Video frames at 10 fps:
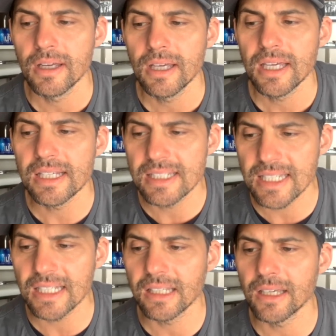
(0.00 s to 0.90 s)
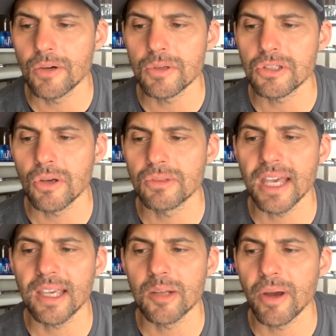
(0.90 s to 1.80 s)
Indeed, Leo is so
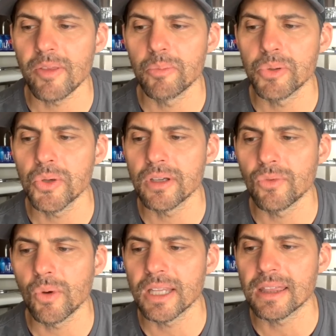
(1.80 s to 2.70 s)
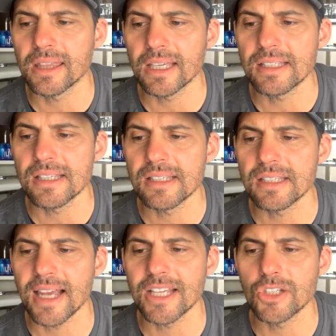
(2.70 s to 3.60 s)
taken by the beauty of what he thinks is the
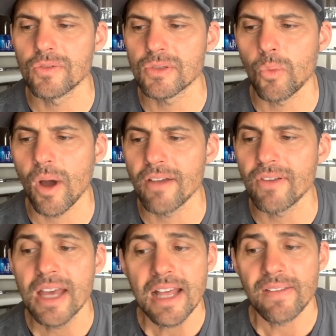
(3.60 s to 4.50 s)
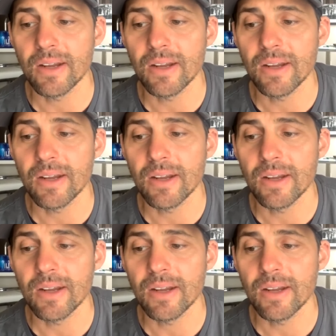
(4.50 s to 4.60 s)
statue of his wife that he